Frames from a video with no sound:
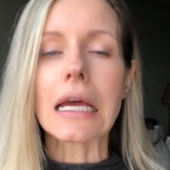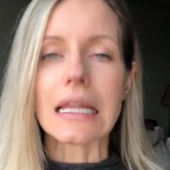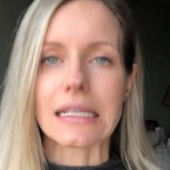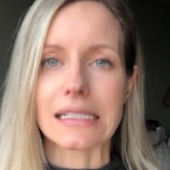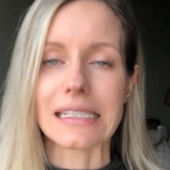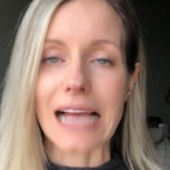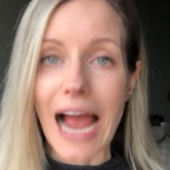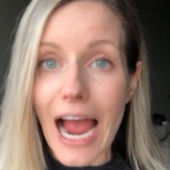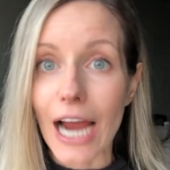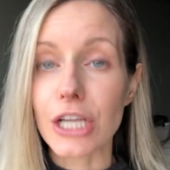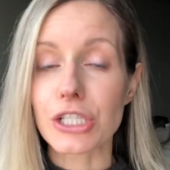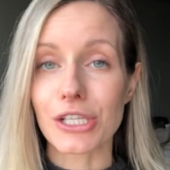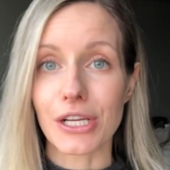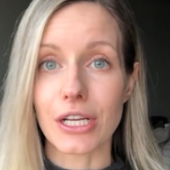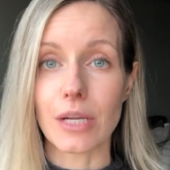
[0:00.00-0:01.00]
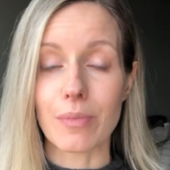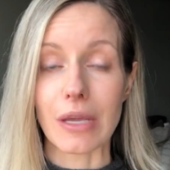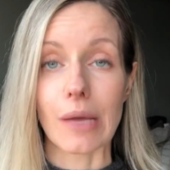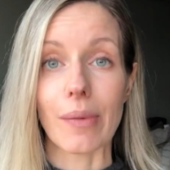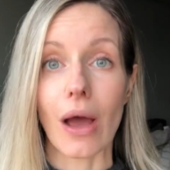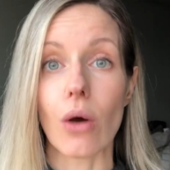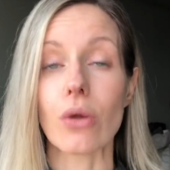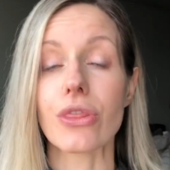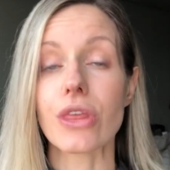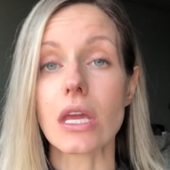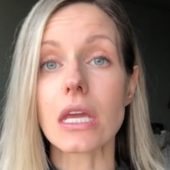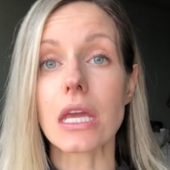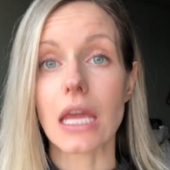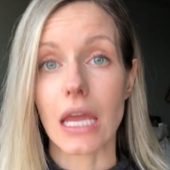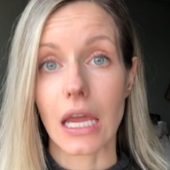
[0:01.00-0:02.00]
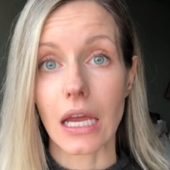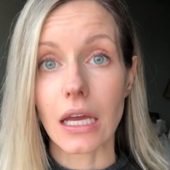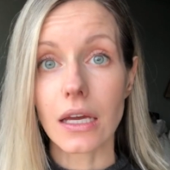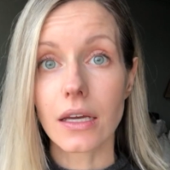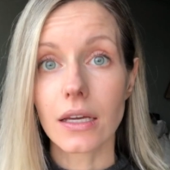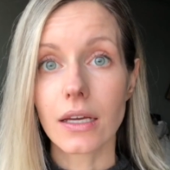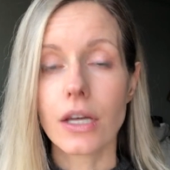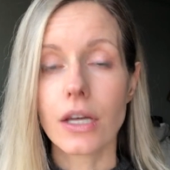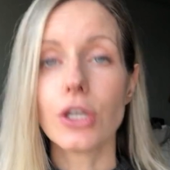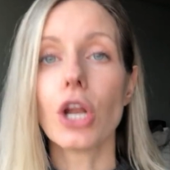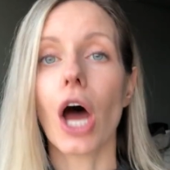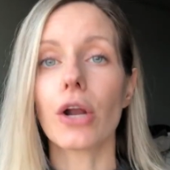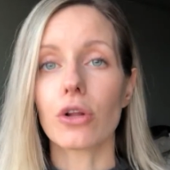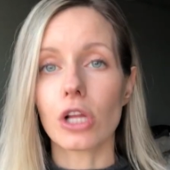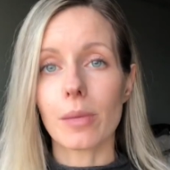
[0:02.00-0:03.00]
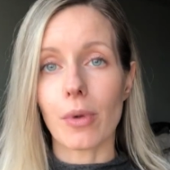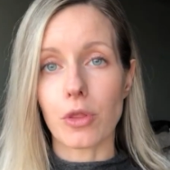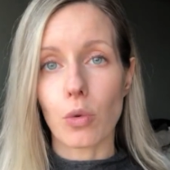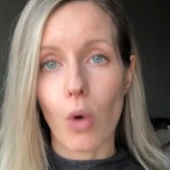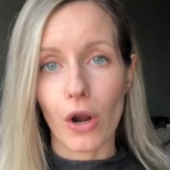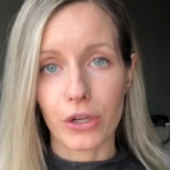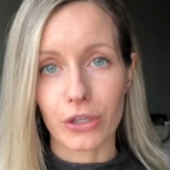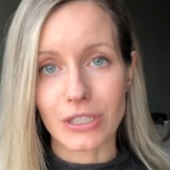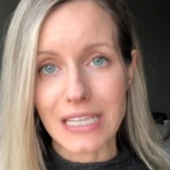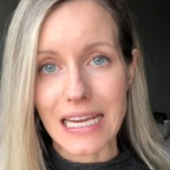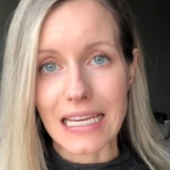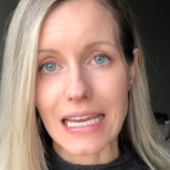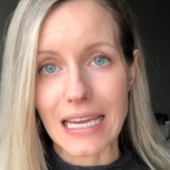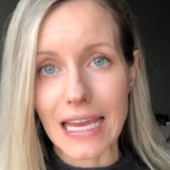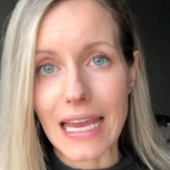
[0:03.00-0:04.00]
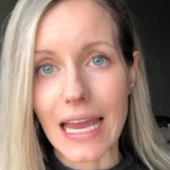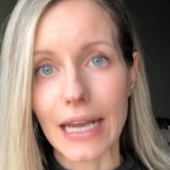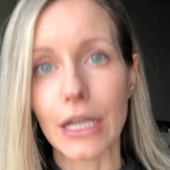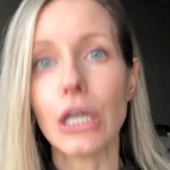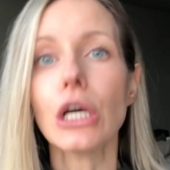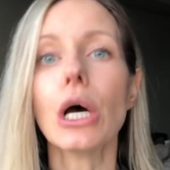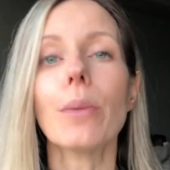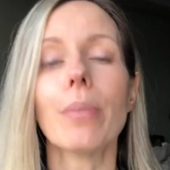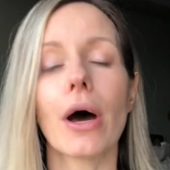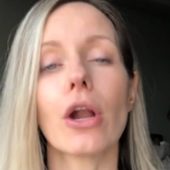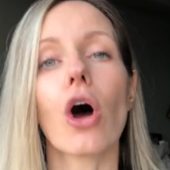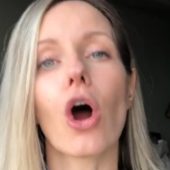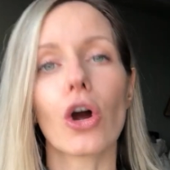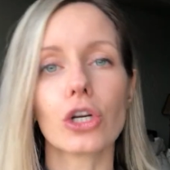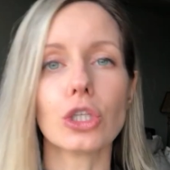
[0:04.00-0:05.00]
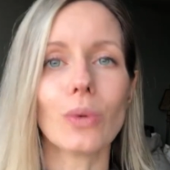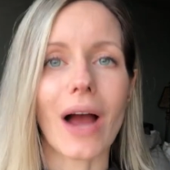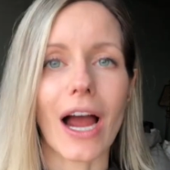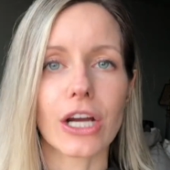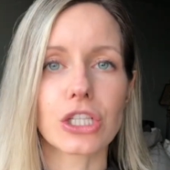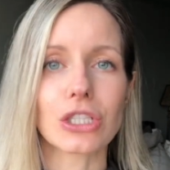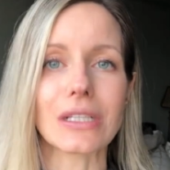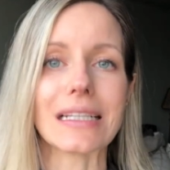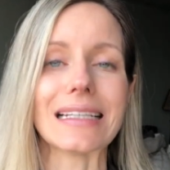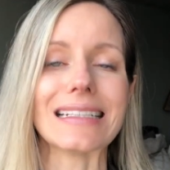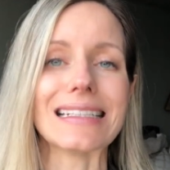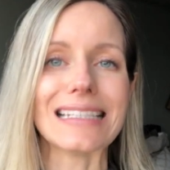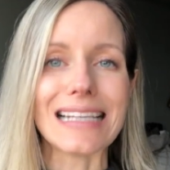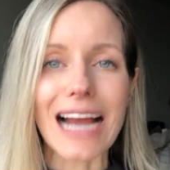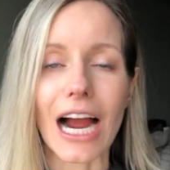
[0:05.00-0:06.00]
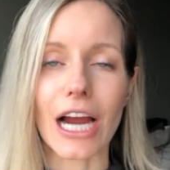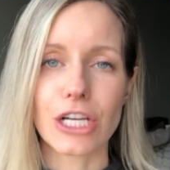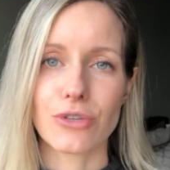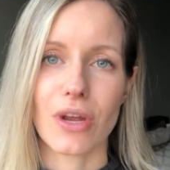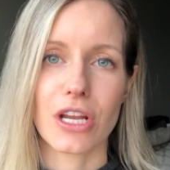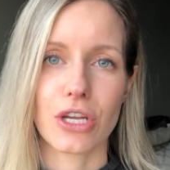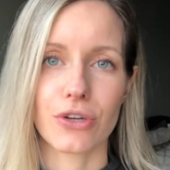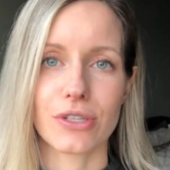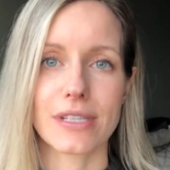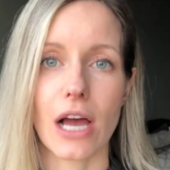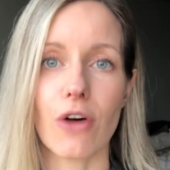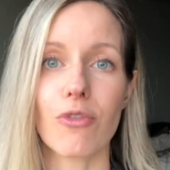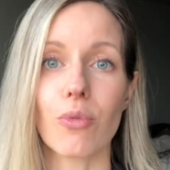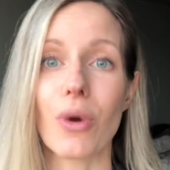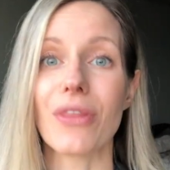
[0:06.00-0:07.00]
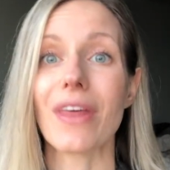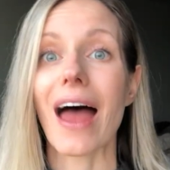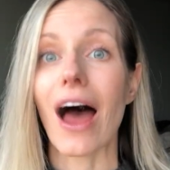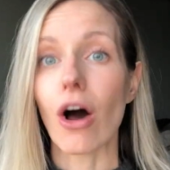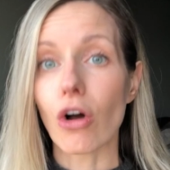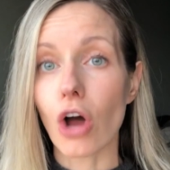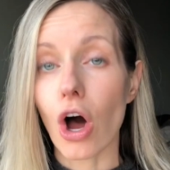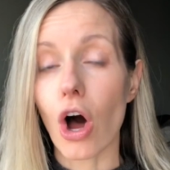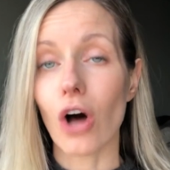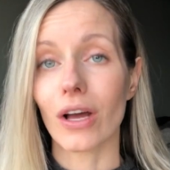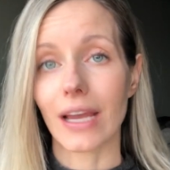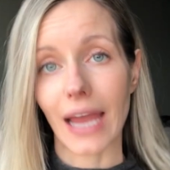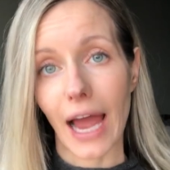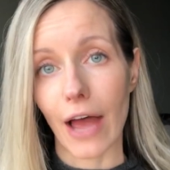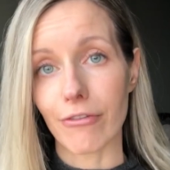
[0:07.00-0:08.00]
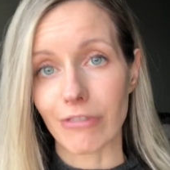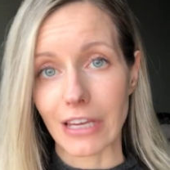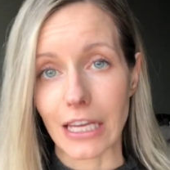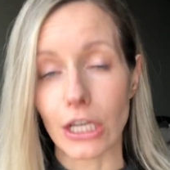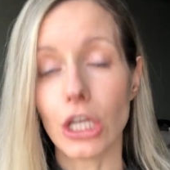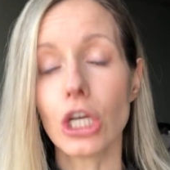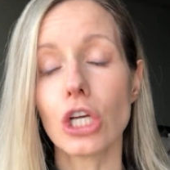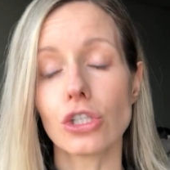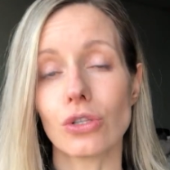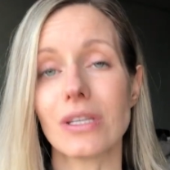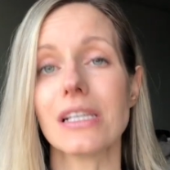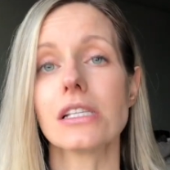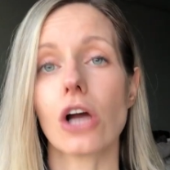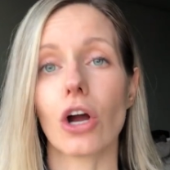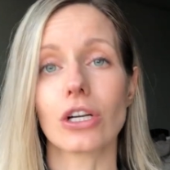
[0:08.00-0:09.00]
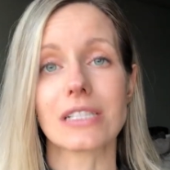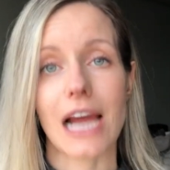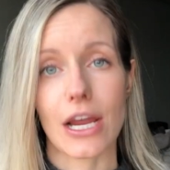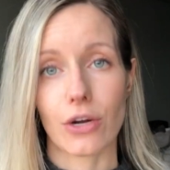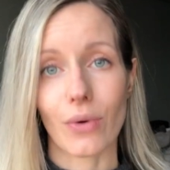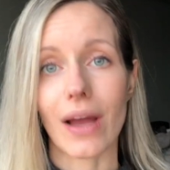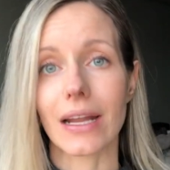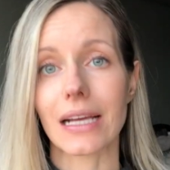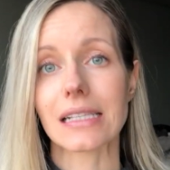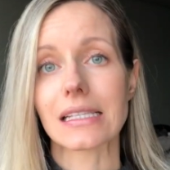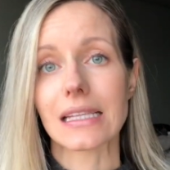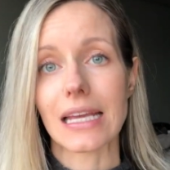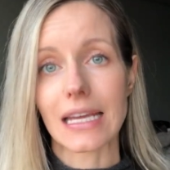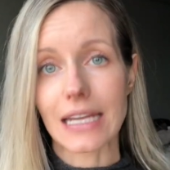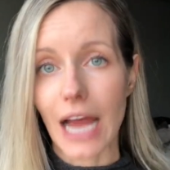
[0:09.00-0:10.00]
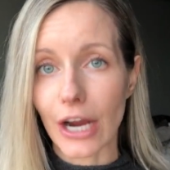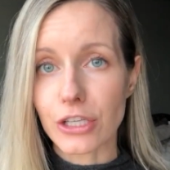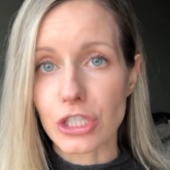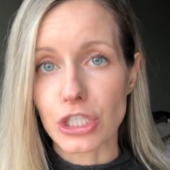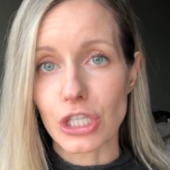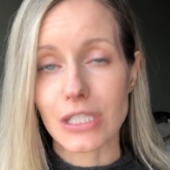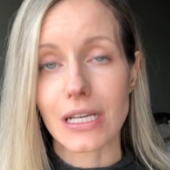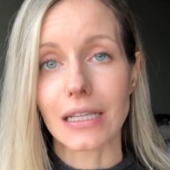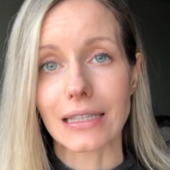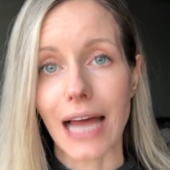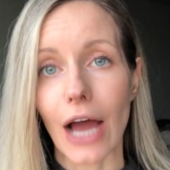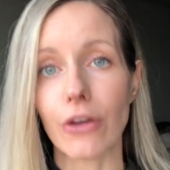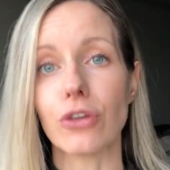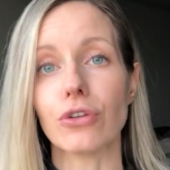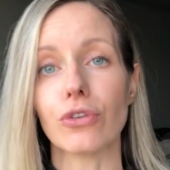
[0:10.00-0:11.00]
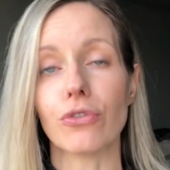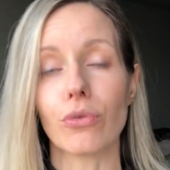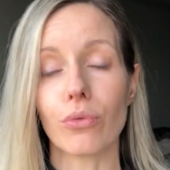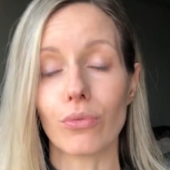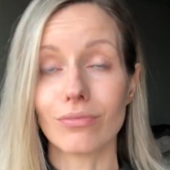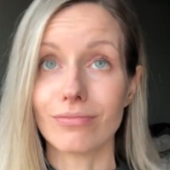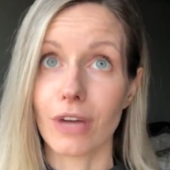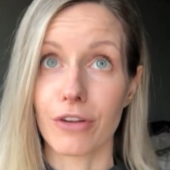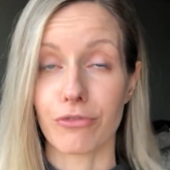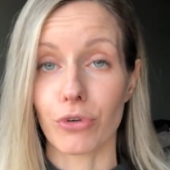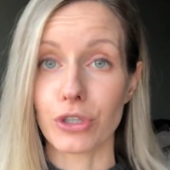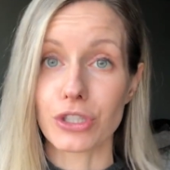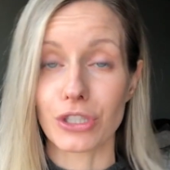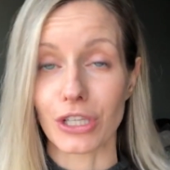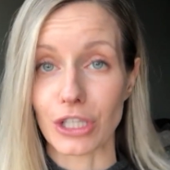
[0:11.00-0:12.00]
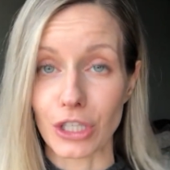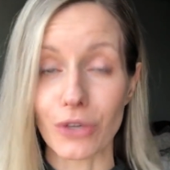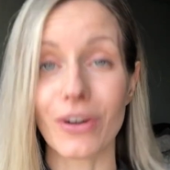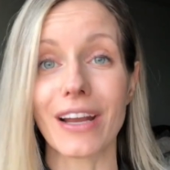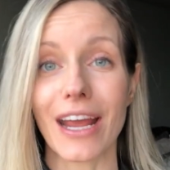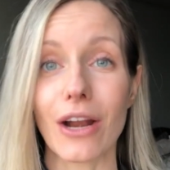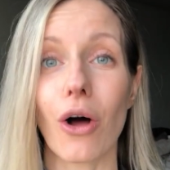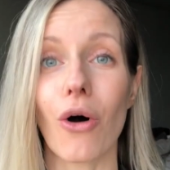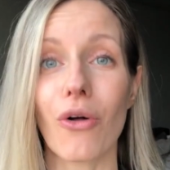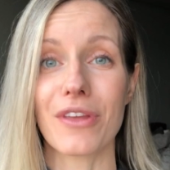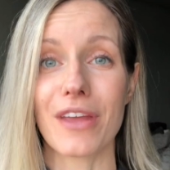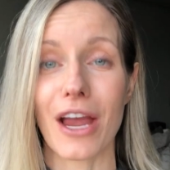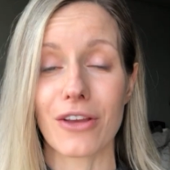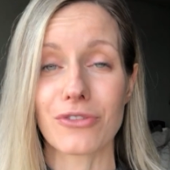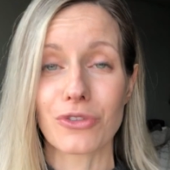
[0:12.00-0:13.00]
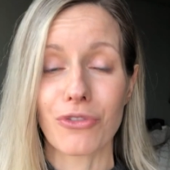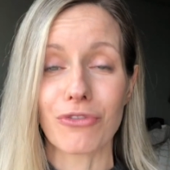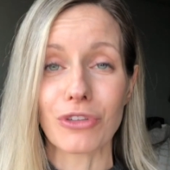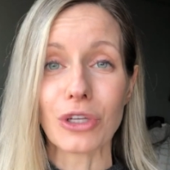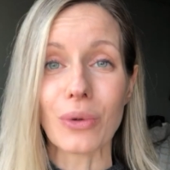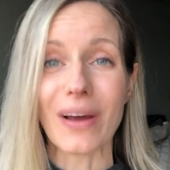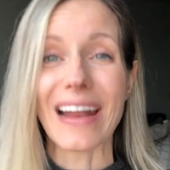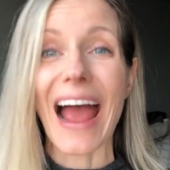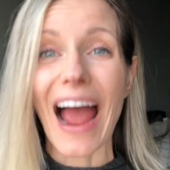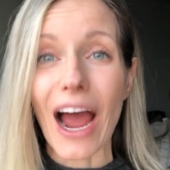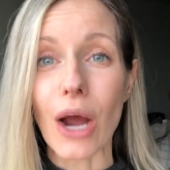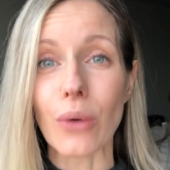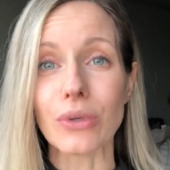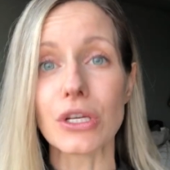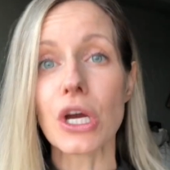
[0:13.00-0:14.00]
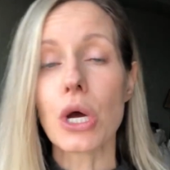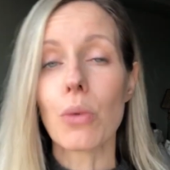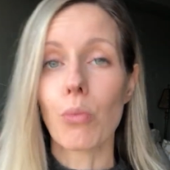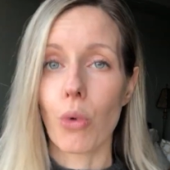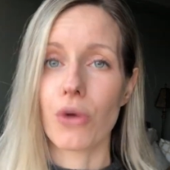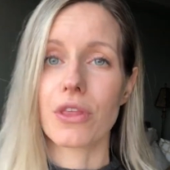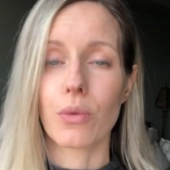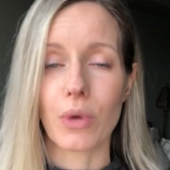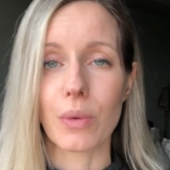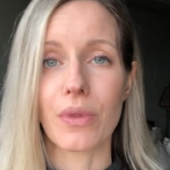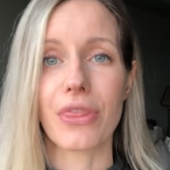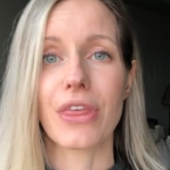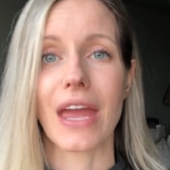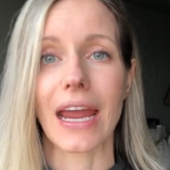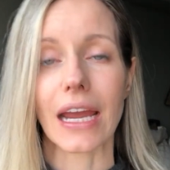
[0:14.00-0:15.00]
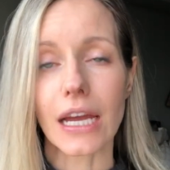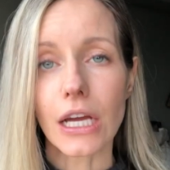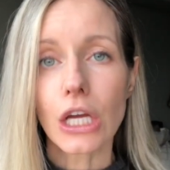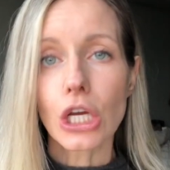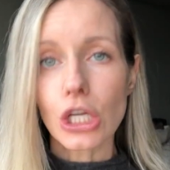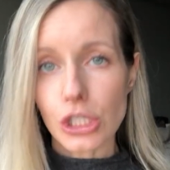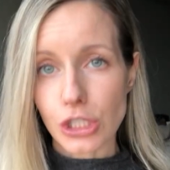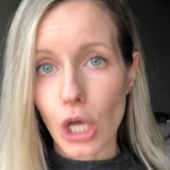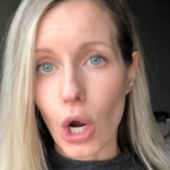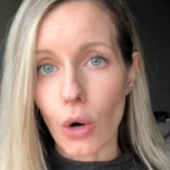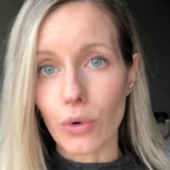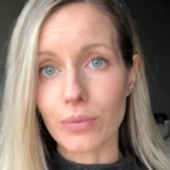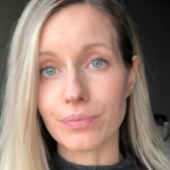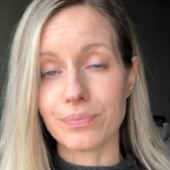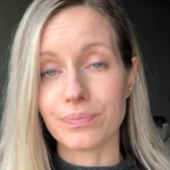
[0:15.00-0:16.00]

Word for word: This is actually going to be about thinking not only about the water you're taking in, but are you actually dehydrating yourself with alcohol and caffeine? So these are diuretics and they can actually just allow you to unfortunately urinate the extra fluid out more than we would think. So